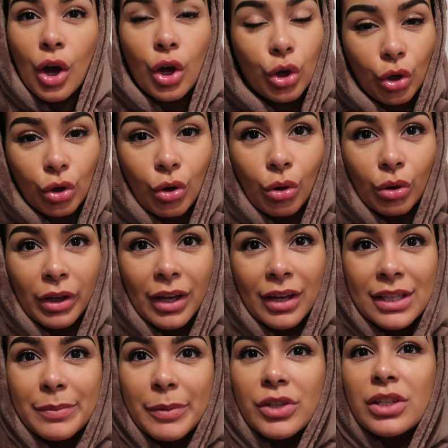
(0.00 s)
a lot longer,
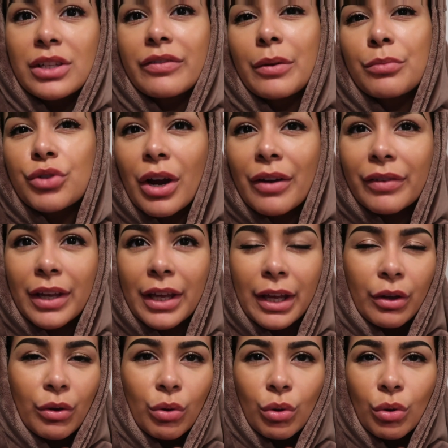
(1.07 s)
especially if I'm
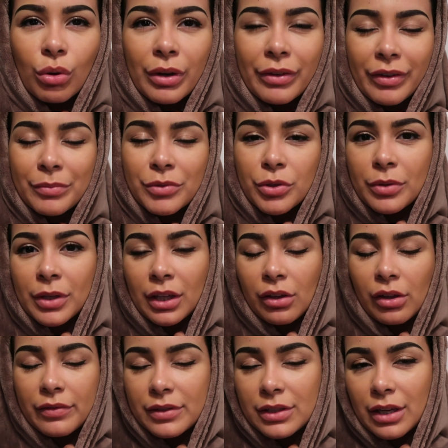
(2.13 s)
traveling or if I'm doing a
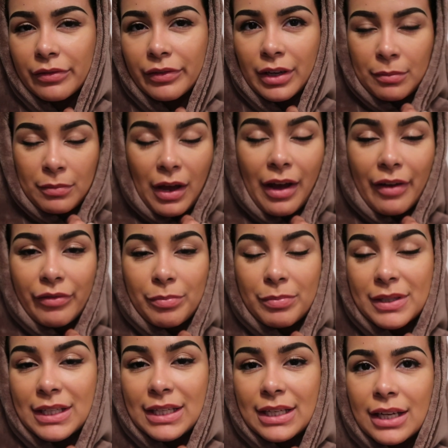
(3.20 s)
lot of stuff and I have a
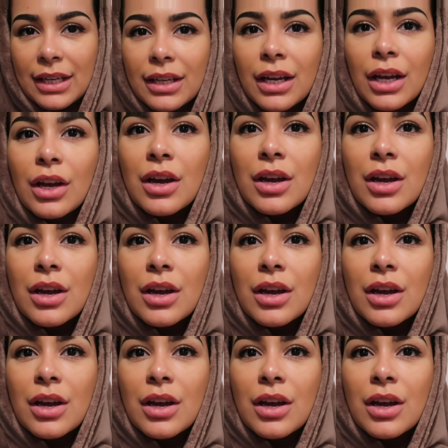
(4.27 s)
busy day.